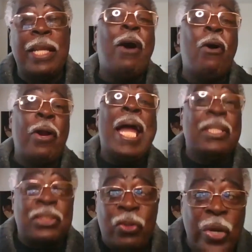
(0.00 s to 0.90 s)
or not
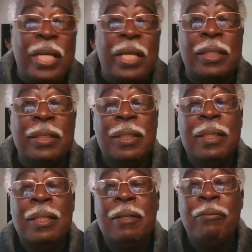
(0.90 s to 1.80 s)
as quickly.
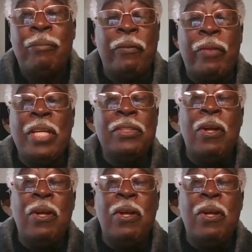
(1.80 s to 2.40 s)
But if there's